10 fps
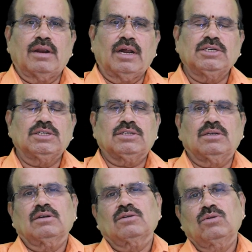
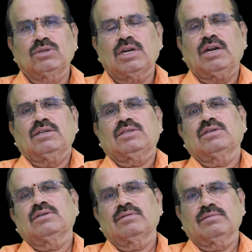Rajasthan,
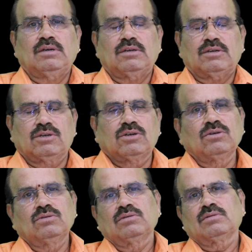Gujarat
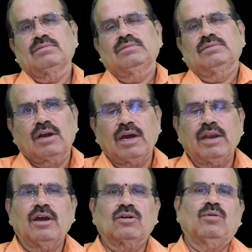to
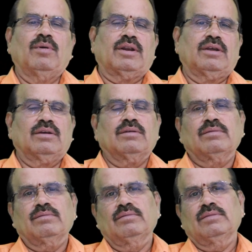Kanyakumari,
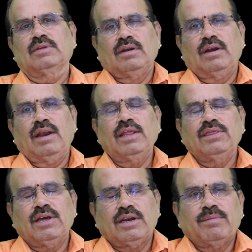
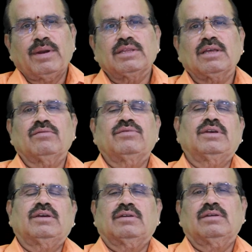length and breadth of
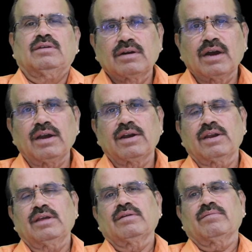the
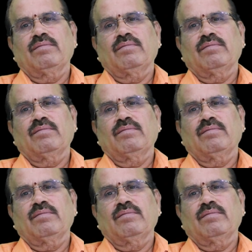country,